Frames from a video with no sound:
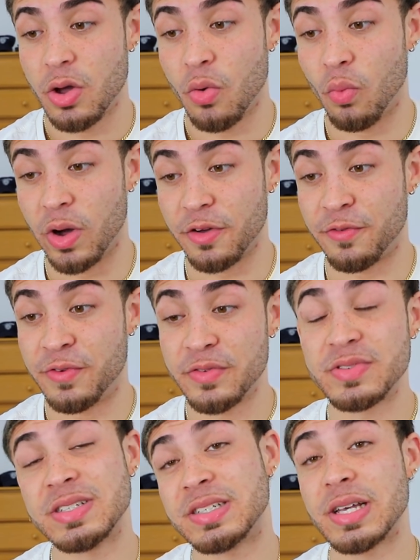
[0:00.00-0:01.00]
what
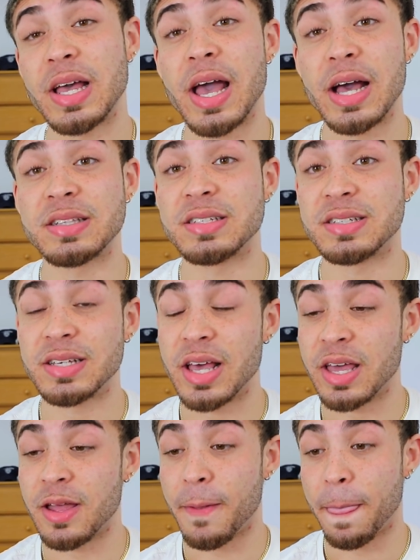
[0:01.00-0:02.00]
50 Cent had to
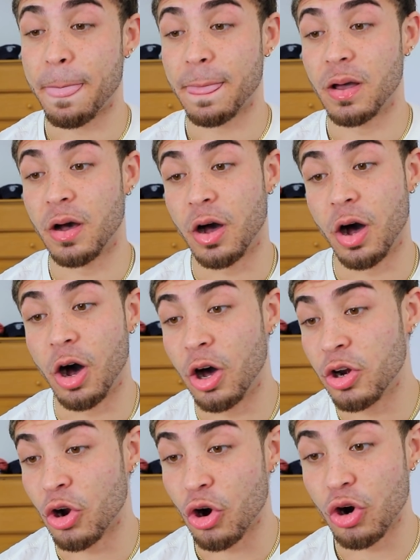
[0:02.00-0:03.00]
say, an
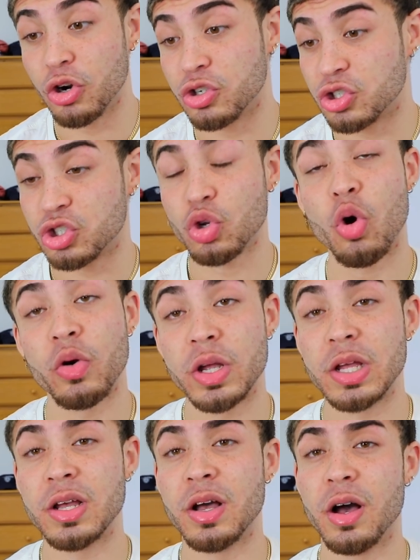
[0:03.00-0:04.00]
unheard
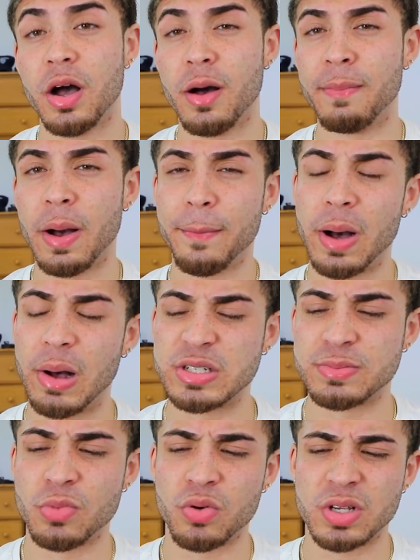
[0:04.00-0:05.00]
story about Pop
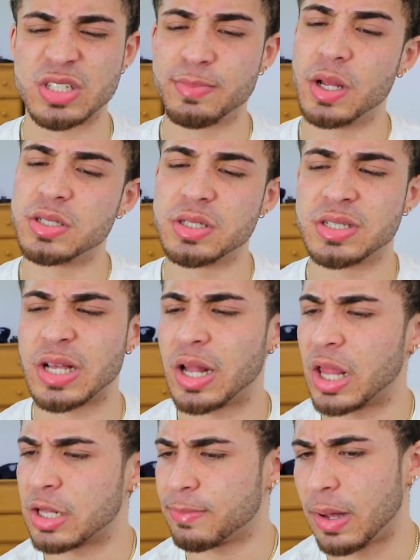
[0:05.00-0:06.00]
Smoke, especially because I
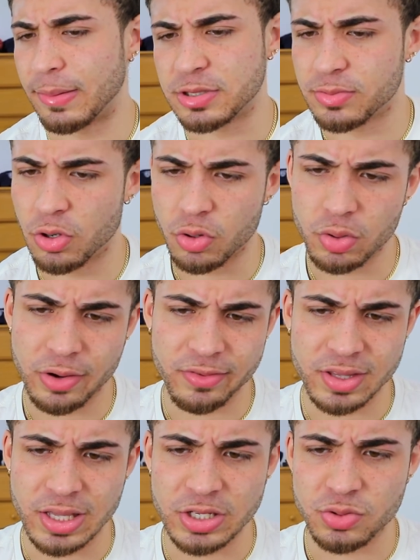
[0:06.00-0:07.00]
like Pop Smoke, whatever the
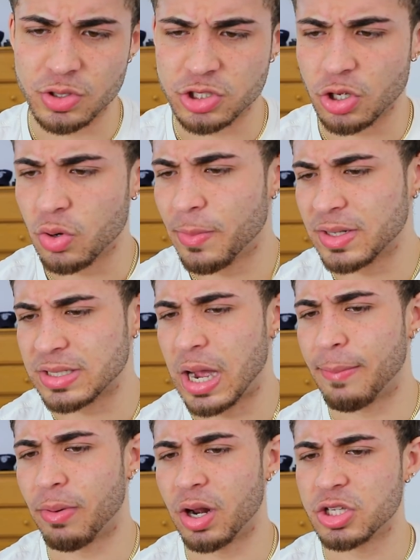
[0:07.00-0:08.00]
case was. So we're about to
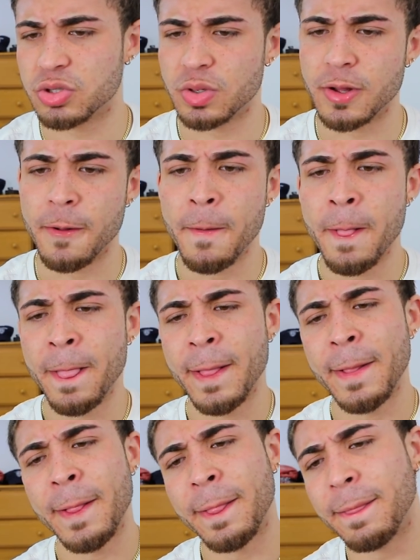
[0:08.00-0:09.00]
hop right into it.
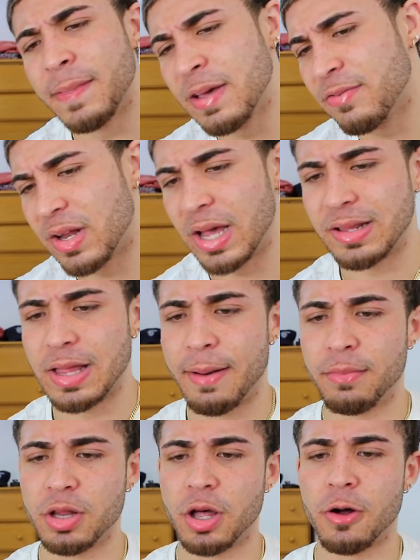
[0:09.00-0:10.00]
Leave a like down
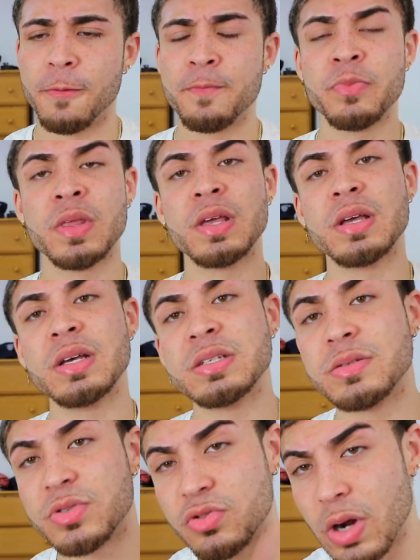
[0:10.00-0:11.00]
below.
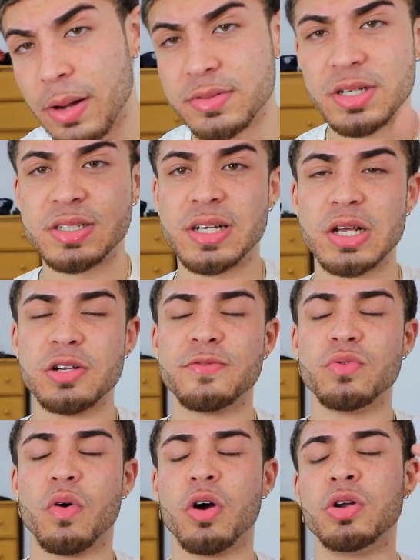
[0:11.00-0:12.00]
Subscribe to the channel if
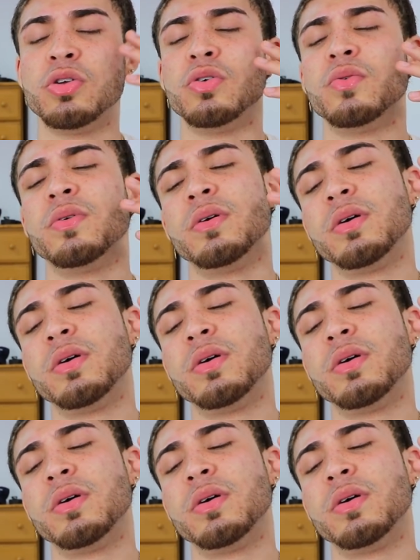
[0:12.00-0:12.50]
you are new.